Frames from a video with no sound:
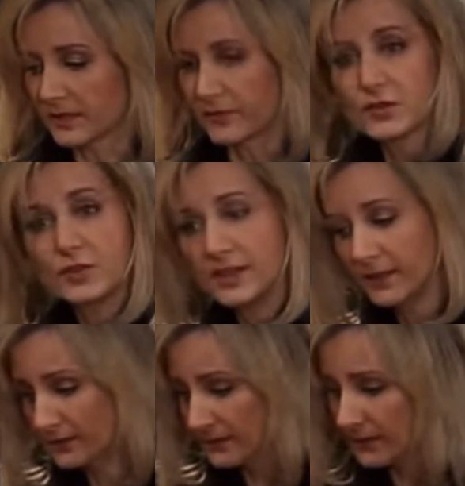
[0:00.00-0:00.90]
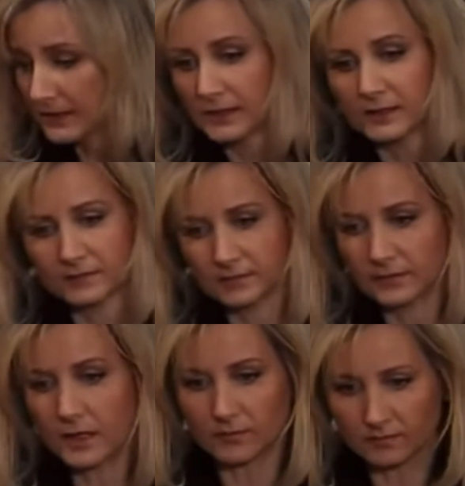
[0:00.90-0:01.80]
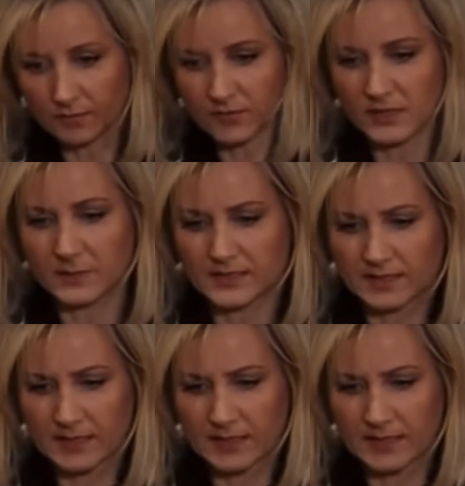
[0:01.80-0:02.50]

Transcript: we join you? Oh, you were just about to get